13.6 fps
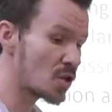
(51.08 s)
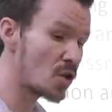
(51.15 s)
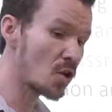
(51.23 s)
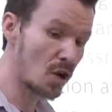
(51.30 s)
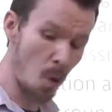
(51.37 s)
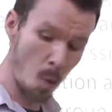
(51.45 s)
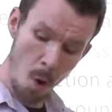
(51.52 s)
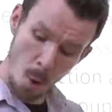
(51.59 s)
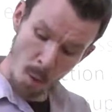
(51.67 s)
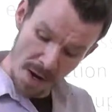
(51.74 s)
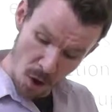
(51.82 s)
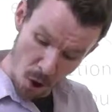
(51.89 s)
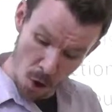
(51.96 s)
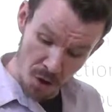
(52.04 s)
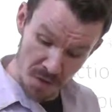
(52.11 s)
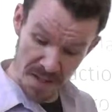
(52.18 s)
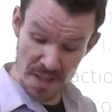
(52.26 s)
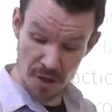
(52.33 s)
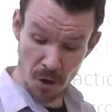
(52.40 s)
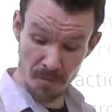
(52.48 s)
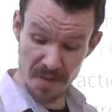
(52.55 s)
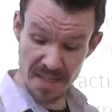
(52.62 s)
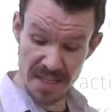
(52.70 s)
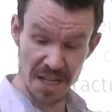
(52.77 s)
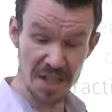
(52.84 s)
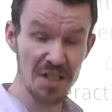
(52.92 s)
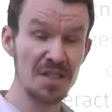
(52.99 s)
look at what went on in these
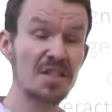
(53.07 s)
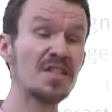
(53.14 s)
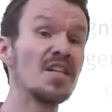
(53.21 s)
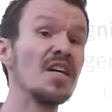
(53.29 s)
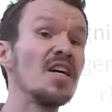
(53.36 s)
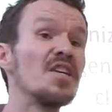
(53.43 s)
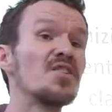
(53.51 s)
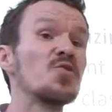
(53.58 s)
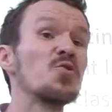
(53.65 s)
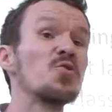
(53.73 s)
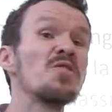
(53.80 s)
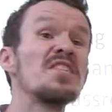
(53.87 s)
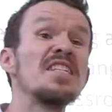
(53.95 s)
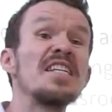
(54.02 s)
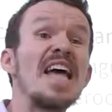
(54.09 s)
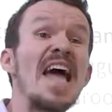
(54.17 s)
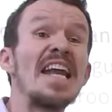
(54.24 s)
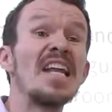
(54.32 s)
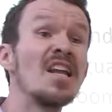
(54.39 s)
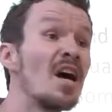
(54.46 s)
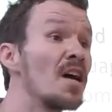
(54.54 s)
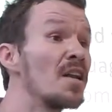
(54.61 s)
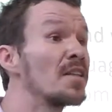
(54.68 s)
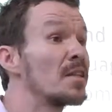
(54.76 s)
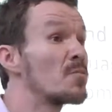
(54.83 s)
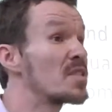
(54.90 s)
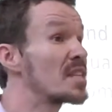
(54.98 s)
conversations to sort of see any
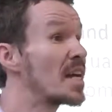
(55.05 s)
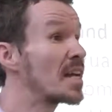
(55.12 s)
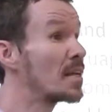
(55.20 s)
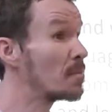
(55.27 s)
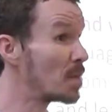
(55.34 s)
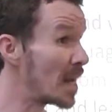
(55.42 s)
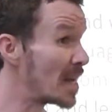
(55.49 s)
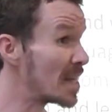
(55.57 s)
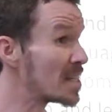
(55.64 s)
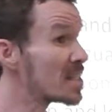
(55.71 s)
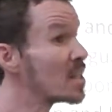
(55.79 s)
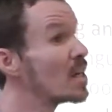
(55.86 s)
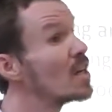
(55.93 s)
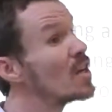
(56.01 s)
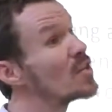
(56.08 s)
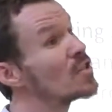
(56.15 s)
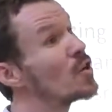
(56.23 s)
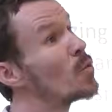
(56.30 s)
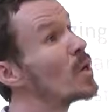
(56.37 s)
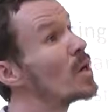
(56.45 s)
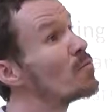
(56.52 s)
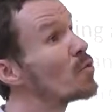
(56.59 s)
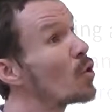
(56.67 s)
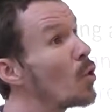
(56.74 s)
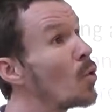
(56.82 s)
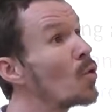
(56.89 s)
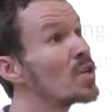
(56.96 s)
learning that was taking place. So we
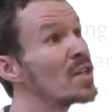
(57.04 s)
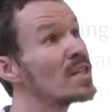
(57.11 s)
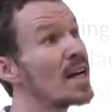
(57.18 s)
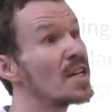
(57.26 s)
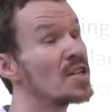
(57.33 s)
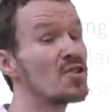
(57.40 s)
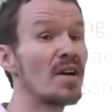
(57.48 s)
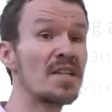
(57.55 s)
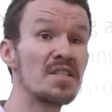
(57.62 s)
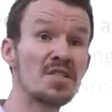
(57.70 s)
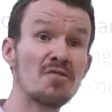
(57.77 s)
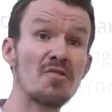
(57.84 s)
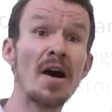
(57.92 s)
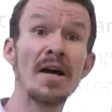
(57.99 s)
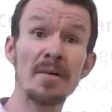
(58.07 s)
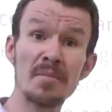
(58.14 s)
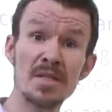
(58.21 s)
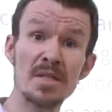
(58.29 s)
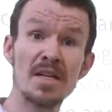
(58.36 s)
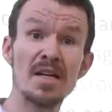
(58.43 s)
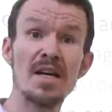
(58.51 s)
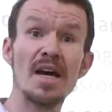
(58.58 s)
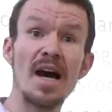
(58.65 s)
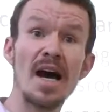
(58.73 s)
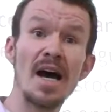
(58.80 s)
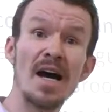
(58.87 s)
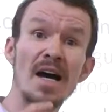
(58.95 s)
recorded and transcribed
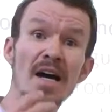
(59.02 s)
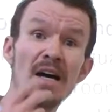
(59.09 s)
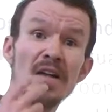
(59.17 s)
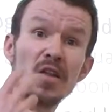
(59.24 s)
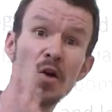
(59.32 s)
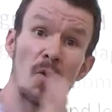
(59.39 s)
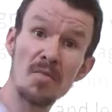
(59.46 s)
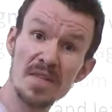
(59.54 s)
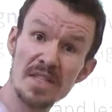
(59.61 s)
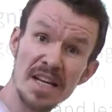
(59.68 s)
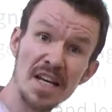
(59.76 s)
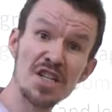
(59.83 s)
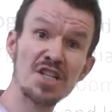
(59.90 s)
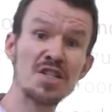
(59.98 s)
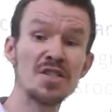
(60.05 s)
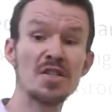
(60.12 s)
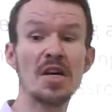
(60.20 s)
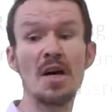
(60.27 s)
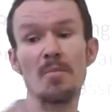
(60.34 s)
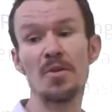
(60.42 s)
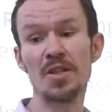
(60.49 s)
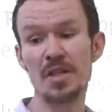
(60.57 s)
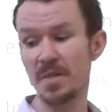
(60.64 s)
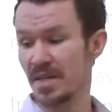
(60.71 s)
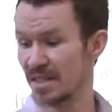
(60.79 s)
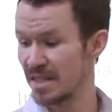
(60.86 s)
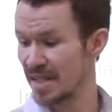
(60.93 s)
the conversations, put them into